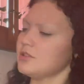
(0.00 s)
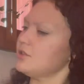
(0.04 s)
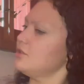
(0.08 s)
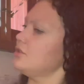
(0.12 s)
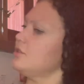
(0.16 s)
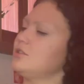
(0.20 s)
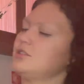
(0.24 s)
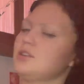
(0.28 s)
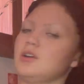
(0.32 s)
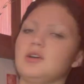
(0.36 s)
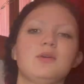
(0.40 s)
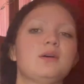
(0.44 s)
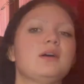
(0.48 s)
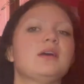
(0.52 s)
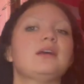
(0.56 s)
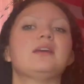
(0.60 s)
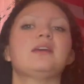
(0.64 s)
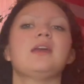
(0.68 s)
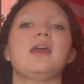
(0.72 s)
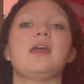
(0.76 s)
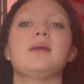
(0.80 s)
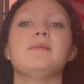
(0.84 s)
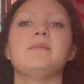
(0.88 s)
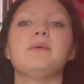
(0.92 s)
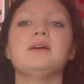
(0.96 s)
So it
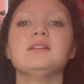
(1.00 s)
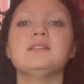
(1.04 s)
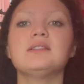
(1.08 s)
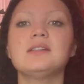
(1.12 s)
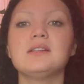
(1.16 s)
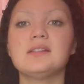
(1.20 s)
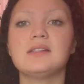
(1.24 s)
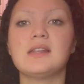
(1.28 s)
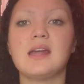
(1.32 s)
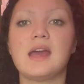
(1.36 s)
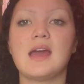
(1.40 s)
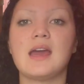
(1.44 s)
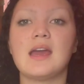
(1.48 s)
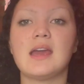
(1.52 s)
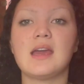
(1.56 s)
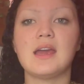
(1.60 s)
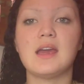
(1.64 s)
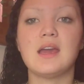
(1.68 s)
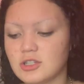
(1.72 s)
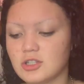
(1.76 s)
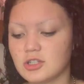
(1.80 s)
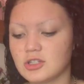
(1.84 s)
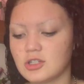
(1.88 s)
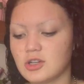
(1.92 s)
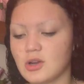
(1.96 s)
came in today.
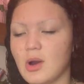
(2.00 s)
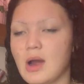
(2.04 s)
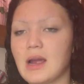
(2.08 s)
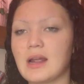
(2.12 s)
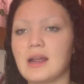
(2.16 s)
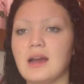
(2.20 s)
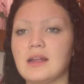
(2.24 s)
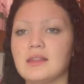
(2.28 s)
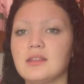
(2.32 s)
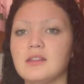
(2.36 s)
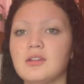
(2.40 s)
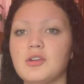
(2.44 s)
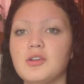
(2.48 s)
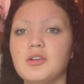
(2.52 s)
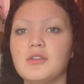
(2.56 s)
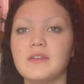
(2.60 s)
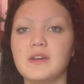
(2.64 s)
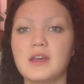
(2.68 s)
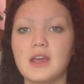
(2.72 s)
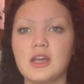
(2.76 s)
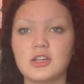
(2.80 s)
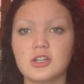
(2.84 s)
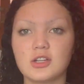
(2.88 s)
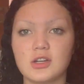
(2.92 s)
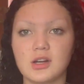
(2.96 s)
So I got the
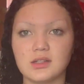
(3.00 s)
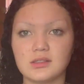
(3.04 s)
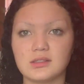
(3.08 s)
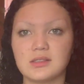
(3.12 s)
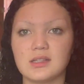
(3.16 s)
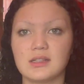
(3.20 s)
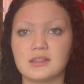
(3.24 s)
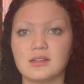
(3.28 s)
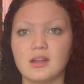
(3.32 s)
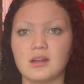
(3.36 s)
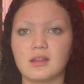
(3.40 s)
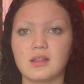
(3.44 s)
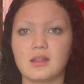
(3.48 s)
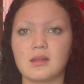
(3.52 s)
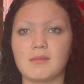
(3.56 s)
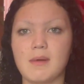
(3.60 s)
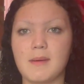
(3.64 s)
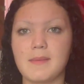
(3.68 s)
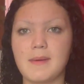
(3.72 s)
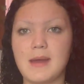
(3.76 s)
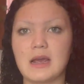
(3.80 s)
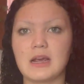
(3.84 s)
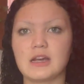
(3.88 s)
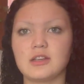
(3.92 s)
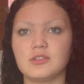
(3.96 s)
notification on TikTok that my
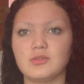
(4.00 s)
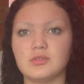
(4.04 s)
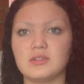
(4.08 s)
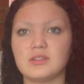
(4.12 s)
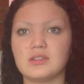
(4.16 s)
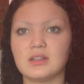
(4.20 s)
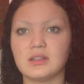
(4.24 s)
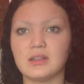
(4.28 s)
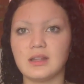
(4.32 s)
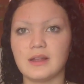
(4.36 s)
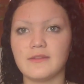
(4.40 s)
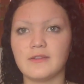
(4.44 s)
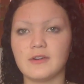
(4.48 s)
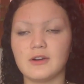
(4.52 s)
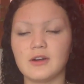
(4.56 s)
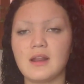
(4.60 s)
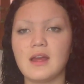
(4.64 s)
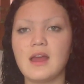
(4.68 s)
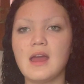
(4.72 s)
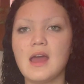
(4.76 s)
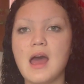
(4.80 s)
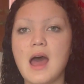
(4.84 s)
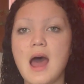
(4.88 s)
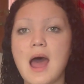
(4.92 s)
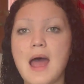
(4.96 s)
package was delivered.
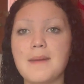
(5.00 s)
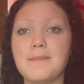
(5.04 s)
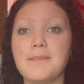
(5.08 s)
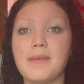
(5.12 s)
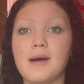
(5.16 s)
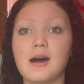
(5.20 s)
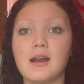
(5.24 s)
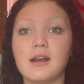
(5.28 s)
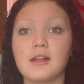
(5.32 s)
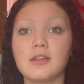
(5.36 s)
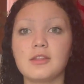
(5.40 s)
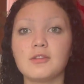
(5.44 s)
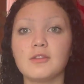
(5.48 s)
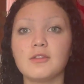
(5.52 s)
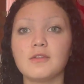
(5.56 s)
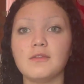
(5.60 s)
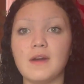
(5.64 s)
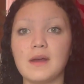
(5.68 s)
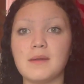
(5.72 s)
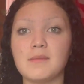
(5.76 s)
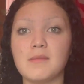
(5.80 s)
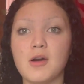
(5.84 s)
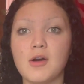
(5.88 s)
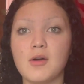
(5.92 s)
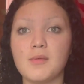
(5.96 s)
I bought it through
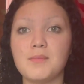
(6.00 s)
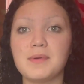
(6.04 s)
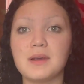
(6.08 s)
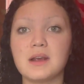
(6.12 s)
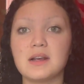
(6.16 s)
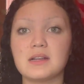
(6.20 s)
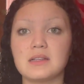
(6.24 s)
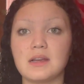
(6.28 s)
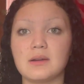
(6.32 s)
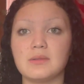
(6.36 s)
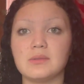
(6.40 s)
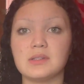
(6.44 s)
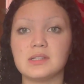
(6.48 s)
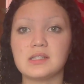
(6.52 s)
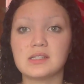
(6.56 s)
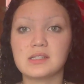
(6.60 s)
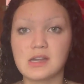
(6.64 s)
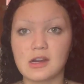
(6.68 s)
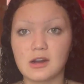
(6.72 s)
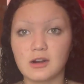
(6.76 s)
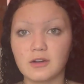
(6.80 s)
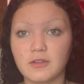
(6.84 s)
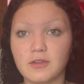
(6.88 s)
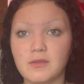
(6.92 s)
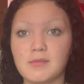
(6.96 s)
Venmo because I was
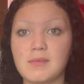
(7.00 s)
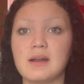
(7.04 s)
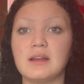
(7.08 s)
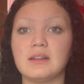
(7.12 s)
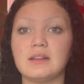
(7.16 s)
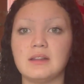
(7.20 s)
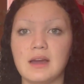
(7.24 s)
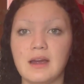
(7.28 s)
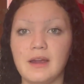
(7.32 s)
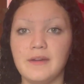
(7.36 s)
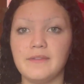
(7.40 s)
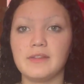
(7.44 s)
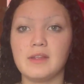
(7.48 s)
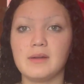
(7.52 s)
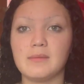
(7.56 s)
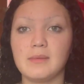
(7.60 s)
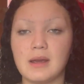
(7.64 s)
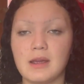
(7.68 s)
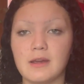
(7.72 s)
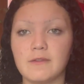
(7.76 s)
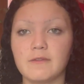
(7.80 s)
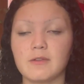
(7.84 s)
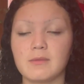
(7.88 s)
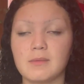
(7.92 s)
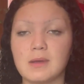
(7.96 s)
scared for my life that my
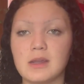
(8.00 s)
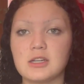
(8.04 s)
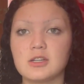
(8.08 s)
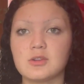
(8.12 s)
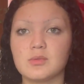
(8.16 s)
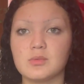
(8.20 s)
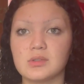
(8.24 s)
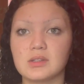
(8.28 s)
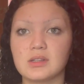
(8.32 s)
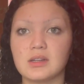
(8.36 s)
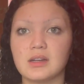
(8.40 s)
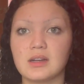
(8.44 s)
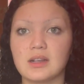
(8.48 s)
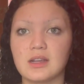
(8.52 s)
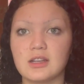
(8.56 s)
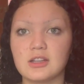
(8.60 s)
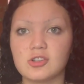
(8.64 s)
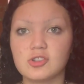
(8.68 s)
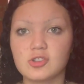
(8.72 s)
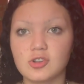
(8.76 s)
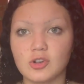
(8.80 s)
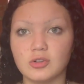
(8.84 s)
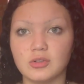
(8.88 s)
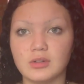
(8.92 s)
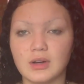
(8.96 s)
information was gonna get
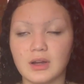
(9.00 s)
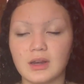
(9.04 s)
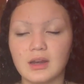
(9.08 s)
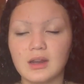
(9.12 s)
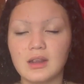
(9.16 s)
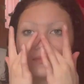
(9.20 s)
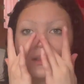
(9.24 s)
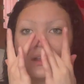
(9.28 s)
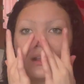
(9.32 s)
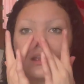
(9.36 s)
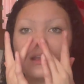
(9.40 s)
stolen.